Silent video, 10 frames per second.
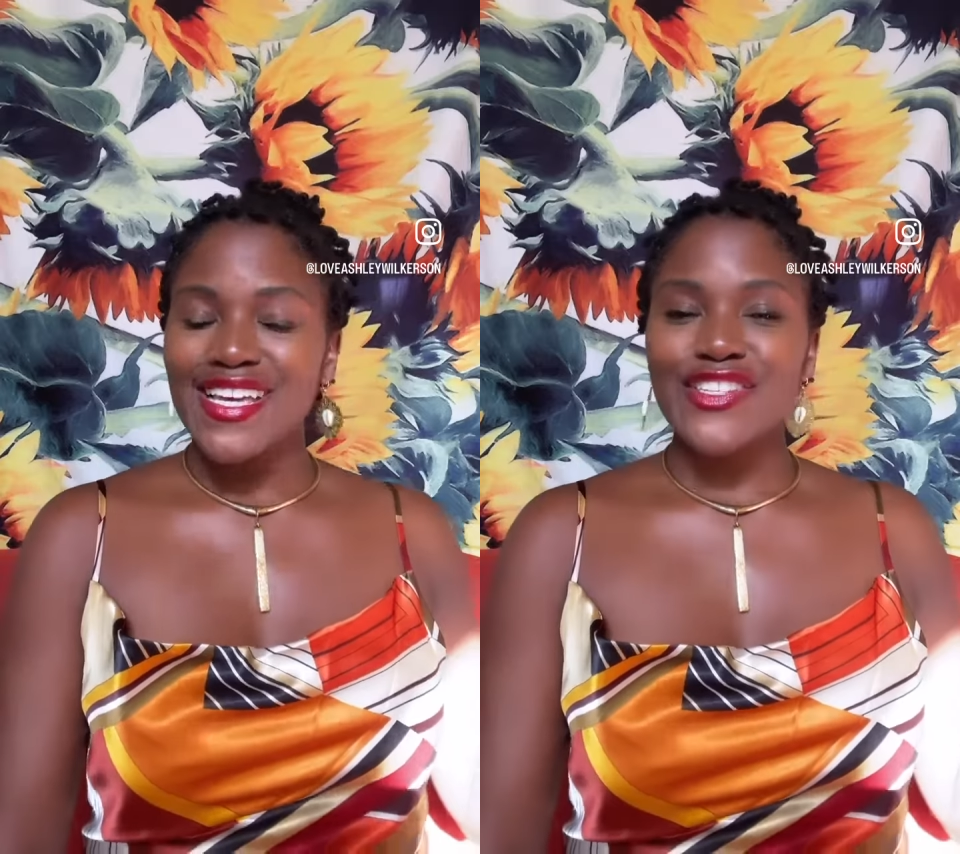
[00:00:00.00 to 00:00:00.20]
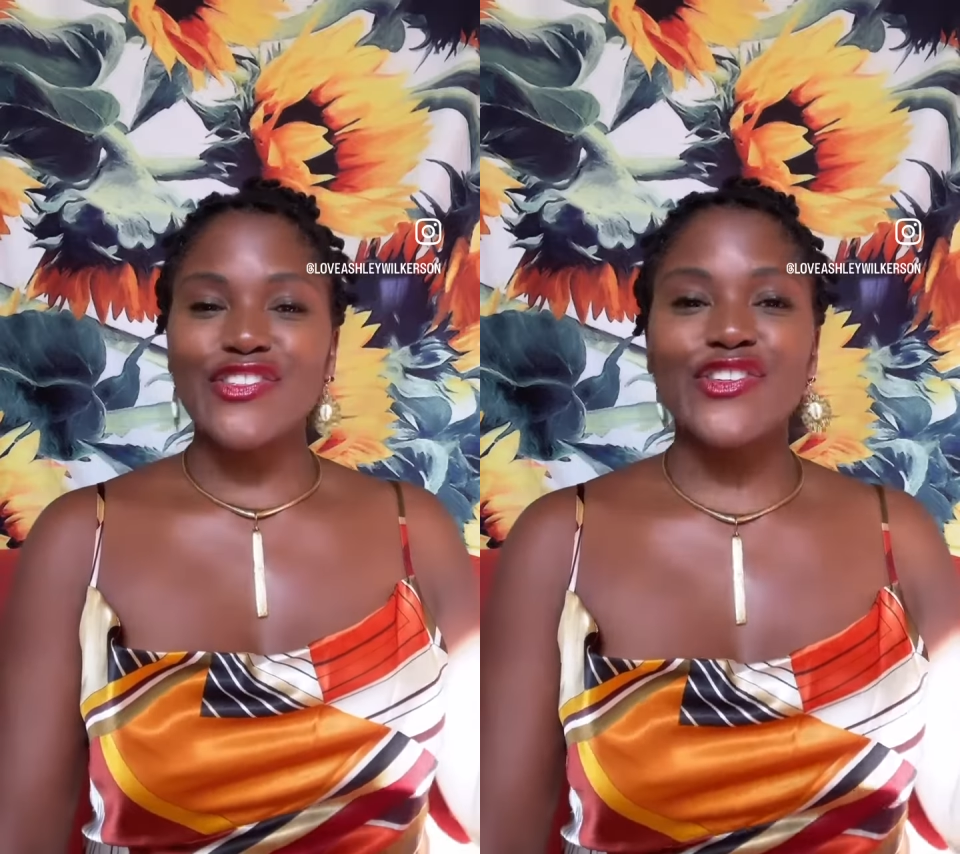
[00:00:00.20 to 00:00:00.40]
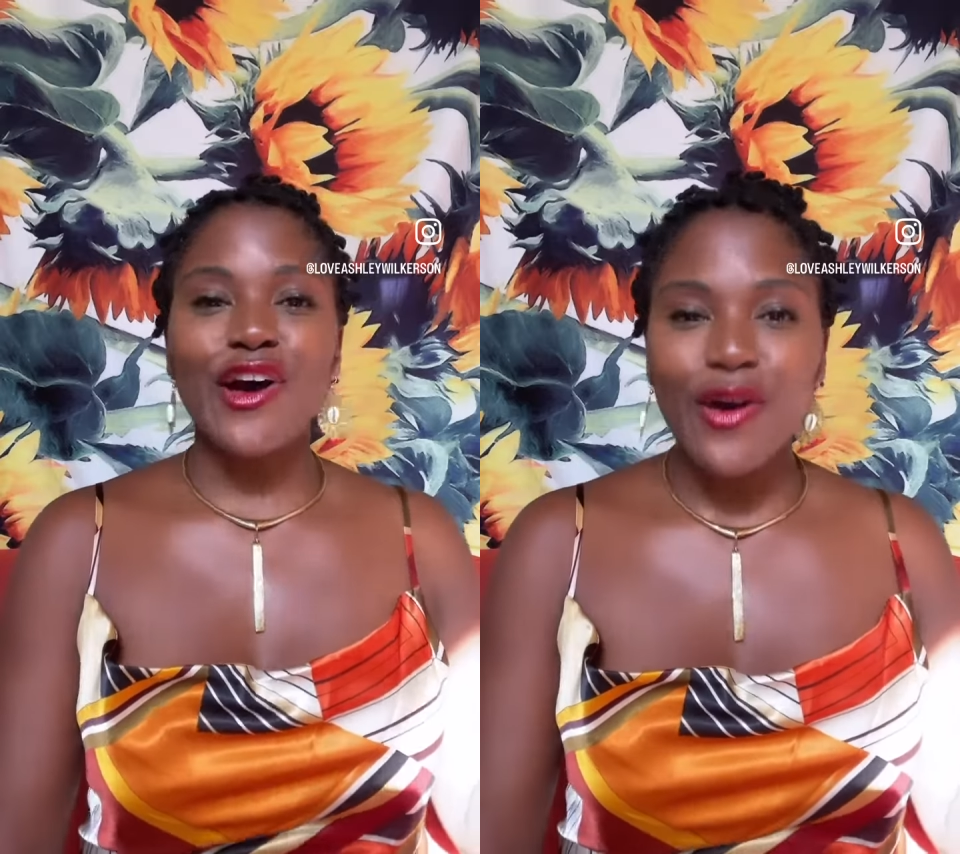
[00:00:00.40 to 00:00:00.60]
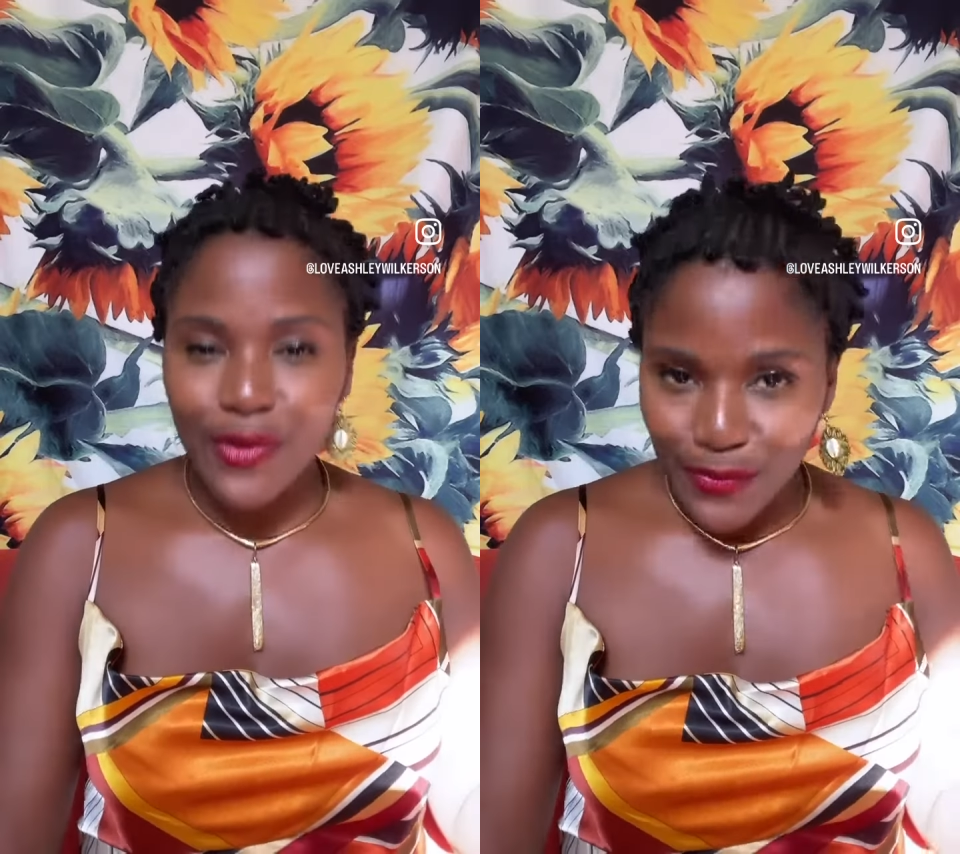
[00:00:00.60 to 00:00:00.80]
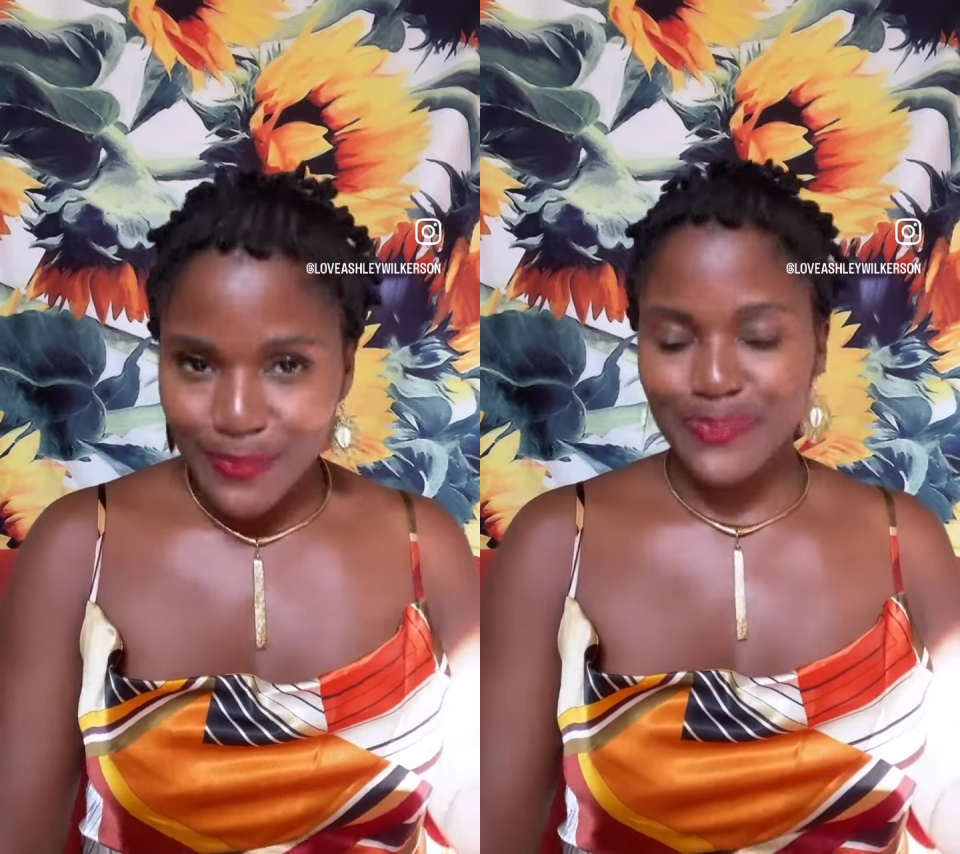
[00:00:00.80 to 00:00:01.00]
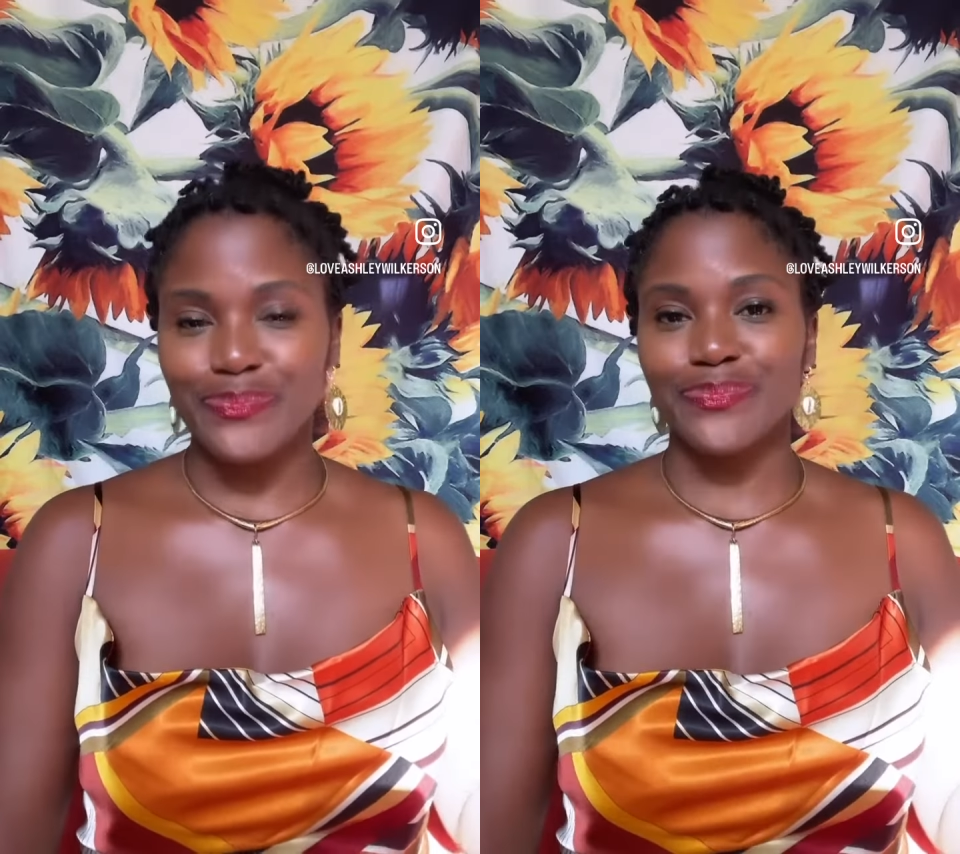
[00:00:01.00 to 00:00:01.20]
So,